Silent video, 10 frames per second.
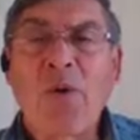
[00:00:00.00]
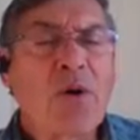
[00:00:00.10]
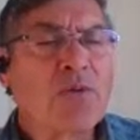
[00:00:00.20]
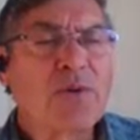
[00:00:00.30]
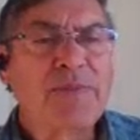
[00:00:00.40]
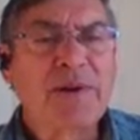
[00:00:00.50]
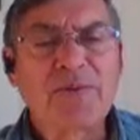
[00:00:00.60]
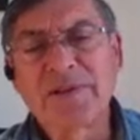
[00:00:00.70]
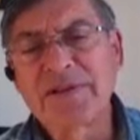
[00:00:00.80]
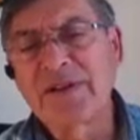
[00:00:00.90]
Oral would be
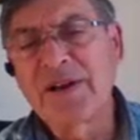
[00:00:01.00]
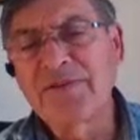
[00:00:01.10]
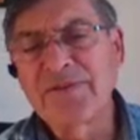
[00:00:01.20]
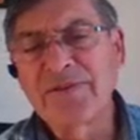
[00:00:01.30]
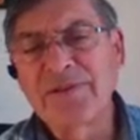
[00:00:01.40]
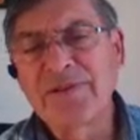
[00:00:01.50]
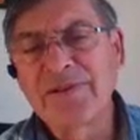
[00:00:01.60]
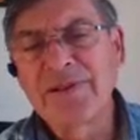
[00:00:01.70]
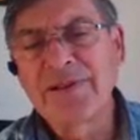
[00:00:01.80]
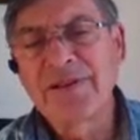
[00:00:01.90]
really tough.
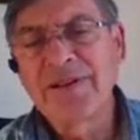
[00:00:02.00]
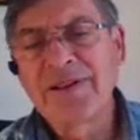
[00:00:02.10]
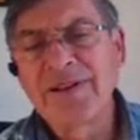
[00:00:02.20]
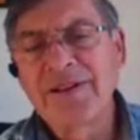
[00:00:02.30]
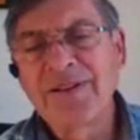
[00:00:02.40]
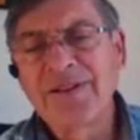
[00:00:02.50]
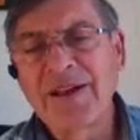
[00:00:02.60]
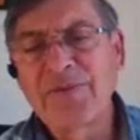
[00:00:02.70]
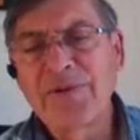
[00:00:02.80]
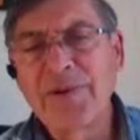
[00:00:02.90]

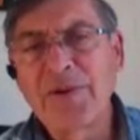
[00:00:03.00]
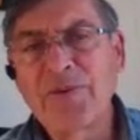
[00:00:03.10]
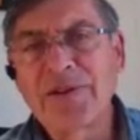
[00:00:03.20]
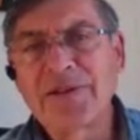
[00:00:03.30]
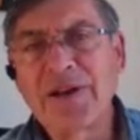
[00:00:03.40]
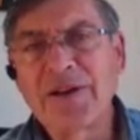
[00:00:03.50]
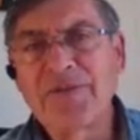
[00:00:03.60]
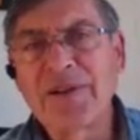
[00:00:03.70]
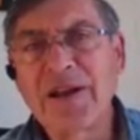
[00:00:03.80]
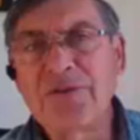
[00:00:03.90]
That would be really tough.
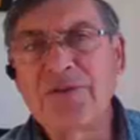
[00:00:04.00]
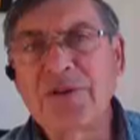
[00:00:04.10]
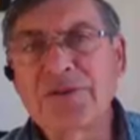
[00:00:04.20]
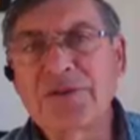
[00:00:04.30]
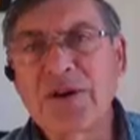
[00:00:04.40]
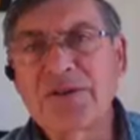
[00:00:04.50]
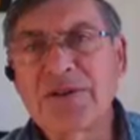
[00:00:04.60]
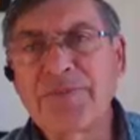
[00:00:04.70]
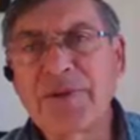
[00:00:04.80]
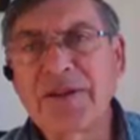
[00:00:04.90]
Now you can start
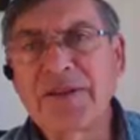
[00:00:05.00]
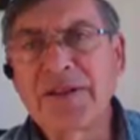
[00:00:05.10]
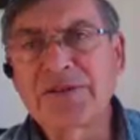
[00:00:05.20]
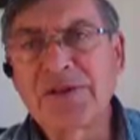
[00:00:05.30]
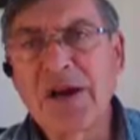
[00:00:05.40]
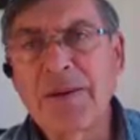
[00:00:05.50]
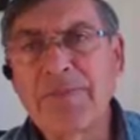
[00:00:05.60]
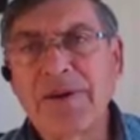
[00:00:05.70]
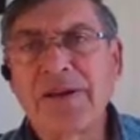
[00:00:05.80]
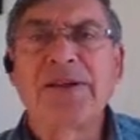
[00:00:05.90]
something and then
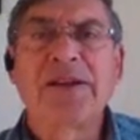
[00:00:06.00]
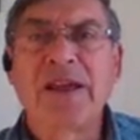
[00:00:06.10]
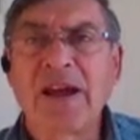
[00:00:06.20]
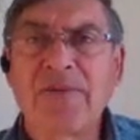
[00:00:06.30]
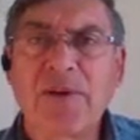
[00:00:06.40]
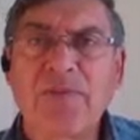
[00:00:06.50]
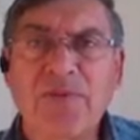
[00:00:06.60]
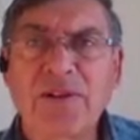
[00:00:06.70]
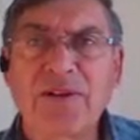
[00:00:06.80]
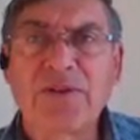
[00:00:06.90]
stop and then have them
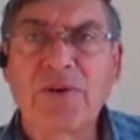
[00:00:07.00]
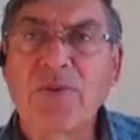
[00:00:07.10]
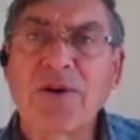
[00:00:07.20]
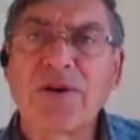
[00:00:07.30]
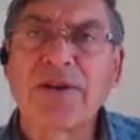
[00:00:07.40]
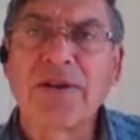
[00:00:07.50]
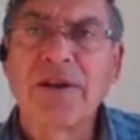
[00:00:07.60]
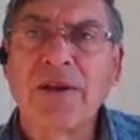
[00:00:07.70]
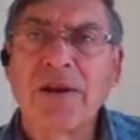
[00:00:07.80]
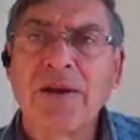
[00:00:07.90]
fill in the word,
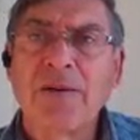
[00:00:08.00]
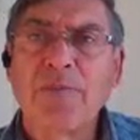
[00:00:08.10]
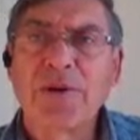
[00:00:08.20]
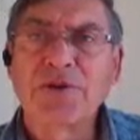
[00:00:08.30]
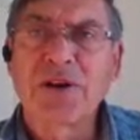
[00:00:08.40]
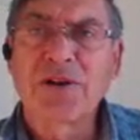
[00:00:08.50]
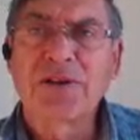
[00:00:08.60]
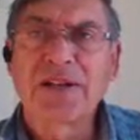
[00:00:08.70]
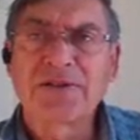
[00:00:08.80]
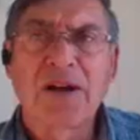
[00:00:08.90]
but
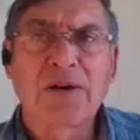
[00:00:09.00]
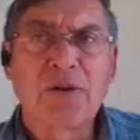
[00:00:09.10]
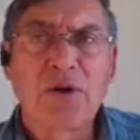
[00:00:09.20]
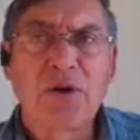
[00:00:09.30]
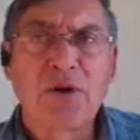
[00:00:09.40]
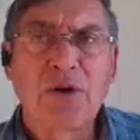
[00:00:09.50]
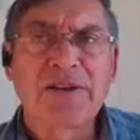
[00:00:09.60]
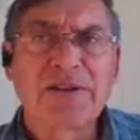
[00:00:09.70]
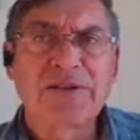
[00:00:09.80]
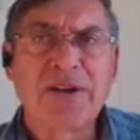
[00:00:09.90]
generally that's not closed
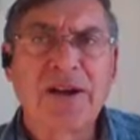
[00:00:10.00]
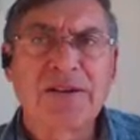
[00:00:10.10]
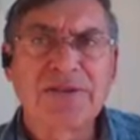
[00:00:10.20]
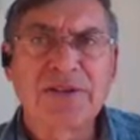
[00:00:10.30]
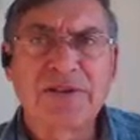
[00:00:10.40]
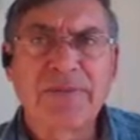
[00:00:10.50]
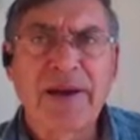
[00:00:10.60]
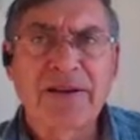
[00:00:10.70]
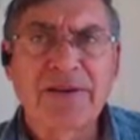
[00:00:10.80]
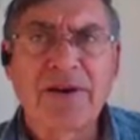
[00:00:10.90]
because it's not
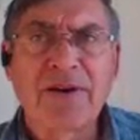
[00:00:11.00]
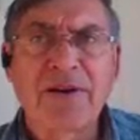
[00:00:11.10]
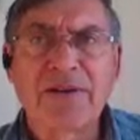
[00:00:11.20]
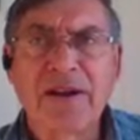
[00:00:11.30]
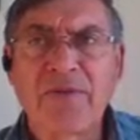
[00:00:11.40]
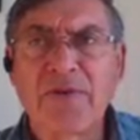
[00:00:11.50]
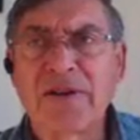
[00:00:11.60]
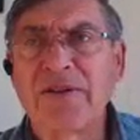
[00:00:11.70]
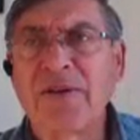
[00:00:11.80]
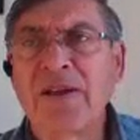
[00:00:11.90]
systematic on
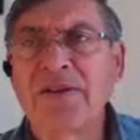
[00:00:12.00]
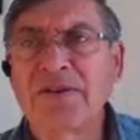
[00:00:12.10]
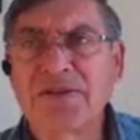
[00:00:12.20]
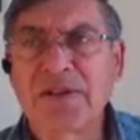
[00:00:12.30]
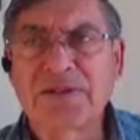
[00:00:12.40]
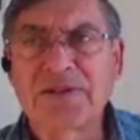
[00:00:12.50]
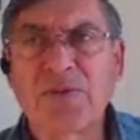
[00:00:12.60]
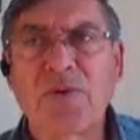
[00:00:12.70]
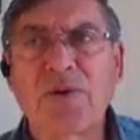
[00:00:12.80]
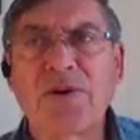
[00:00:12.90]
every sixth
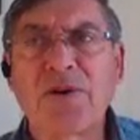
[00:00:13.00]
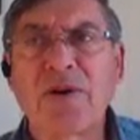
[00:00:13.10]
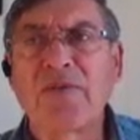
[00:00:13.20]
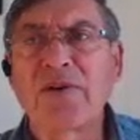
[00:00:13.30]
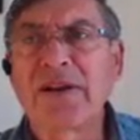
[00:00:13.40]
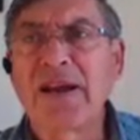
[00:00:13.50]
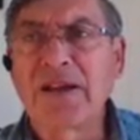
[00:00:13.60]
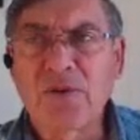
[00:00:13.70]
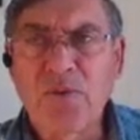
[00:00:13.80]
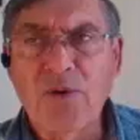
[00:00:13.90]
word or every
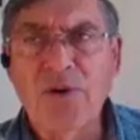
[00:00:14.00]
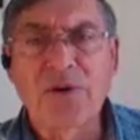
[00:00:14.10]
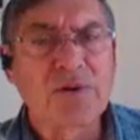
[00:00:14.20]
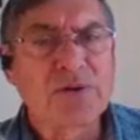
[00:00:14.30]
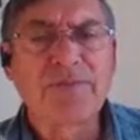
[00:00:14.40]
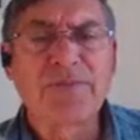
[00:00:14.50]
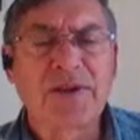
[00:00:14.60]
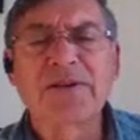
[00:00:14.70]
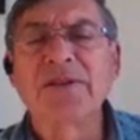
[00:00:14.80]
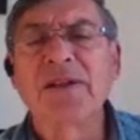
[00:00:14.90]
eighth word or
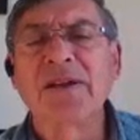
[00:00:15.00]
something